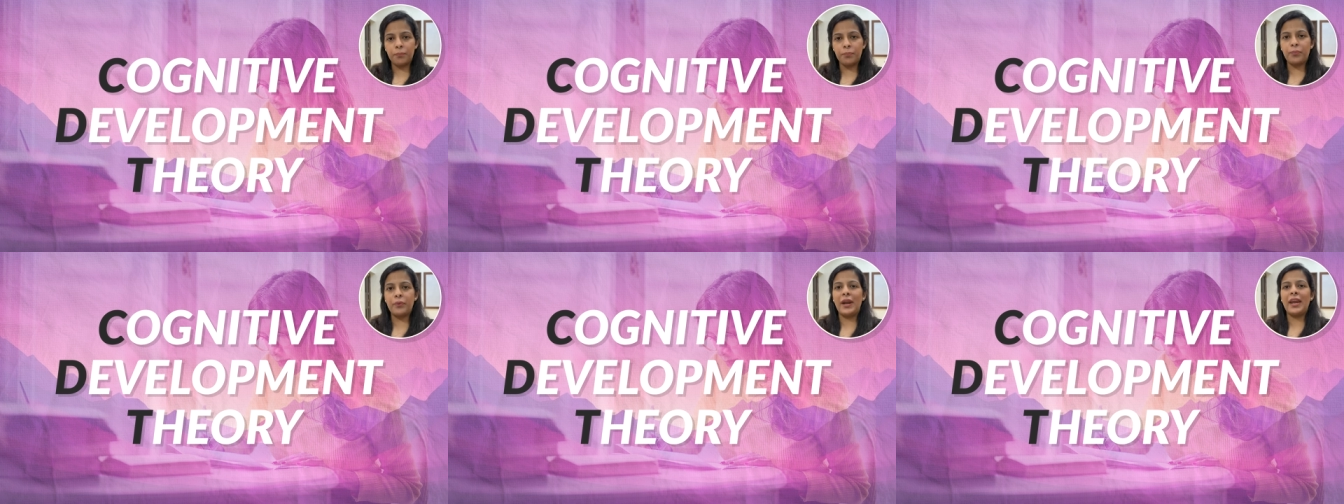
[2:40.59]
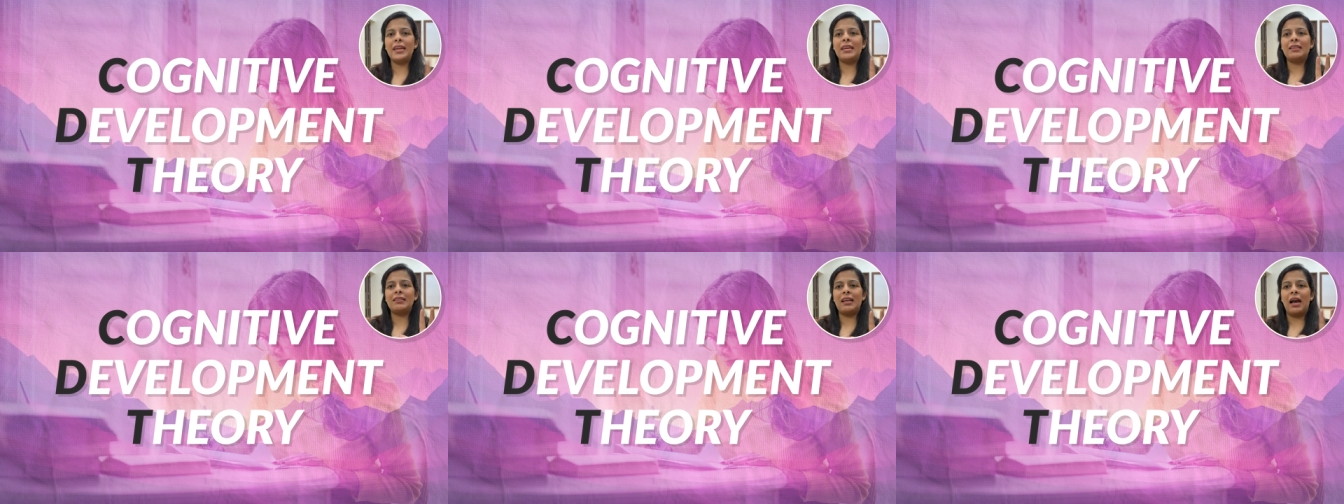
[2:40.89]

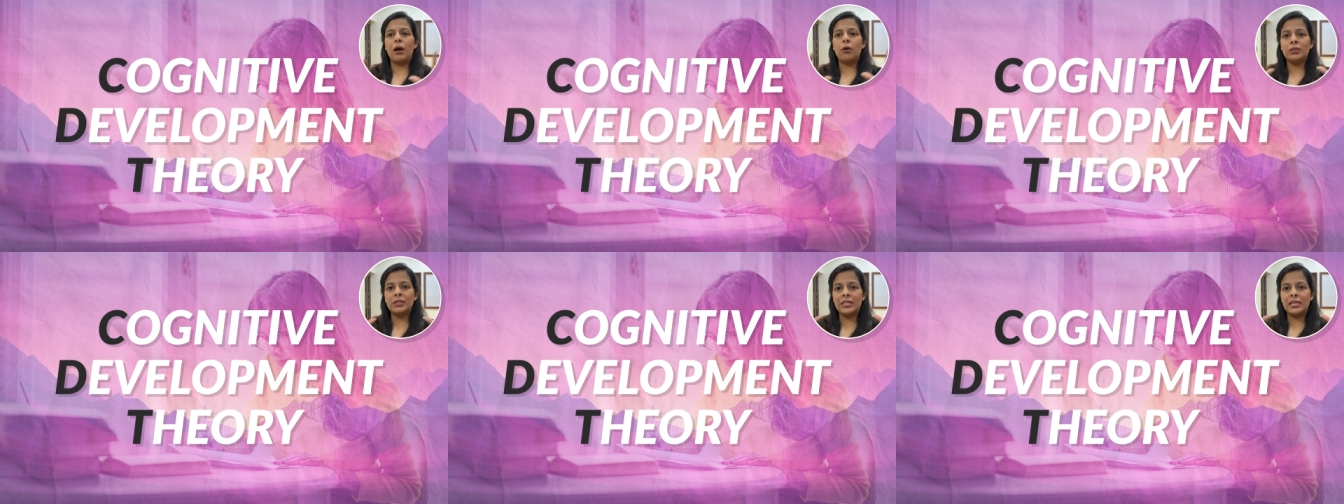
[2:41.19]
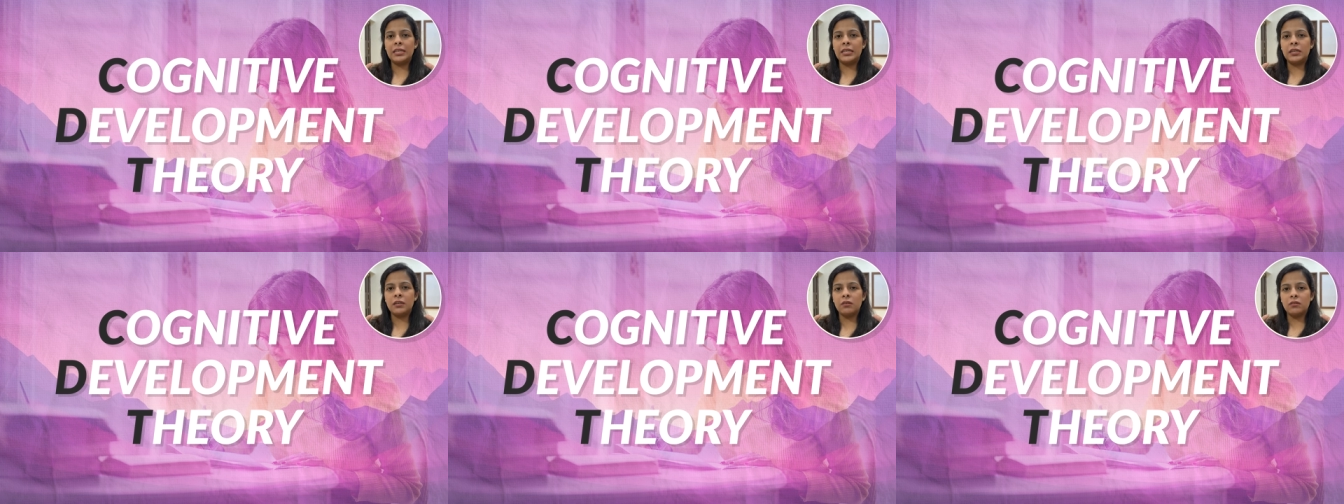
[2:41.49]
break down
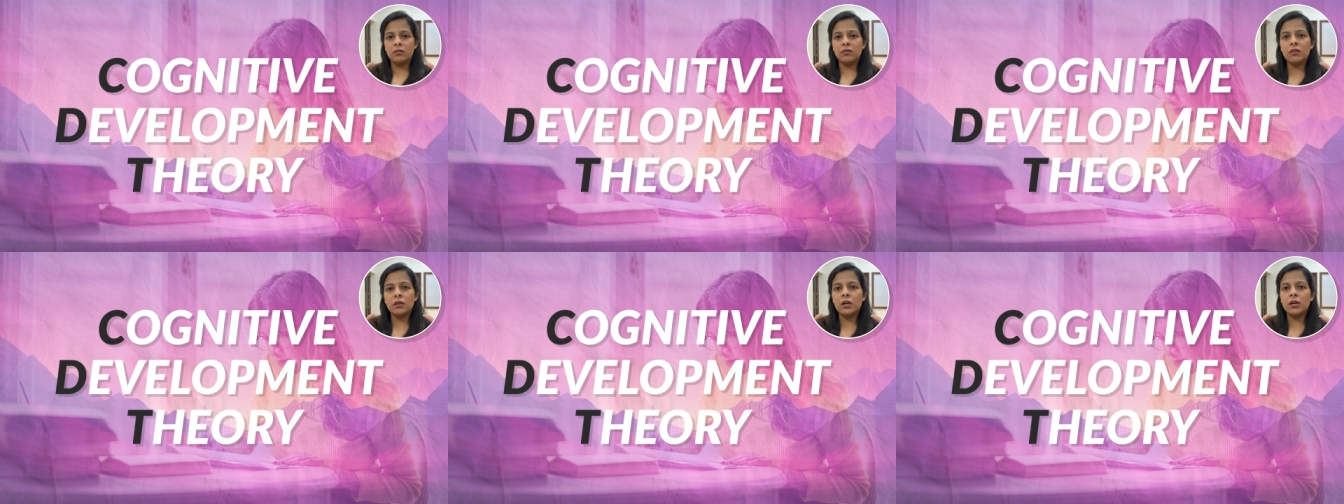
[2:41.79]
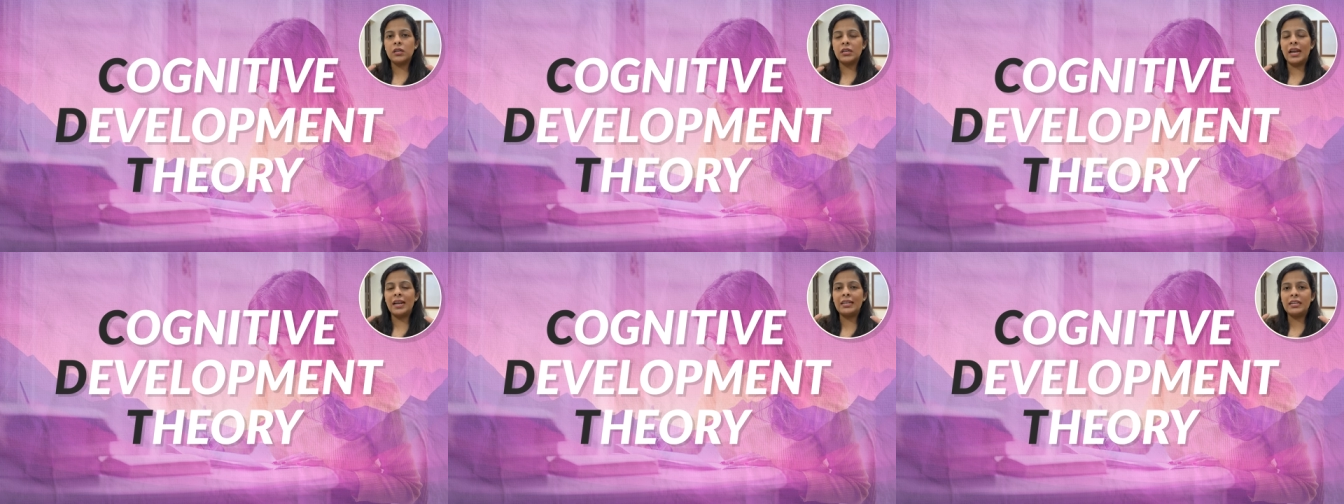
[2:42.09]
the
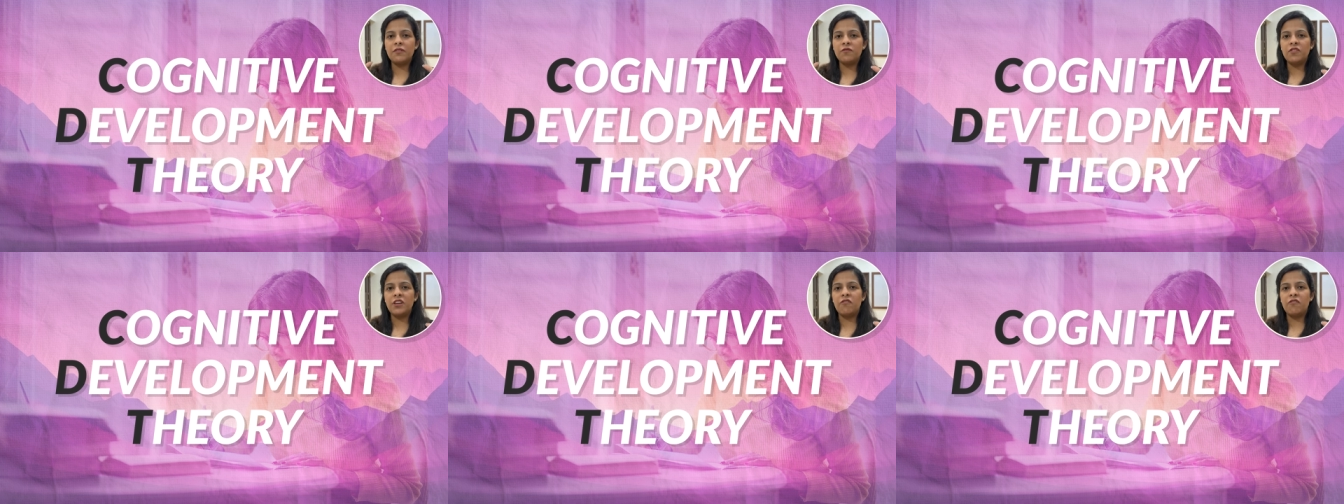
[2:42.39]
cognitive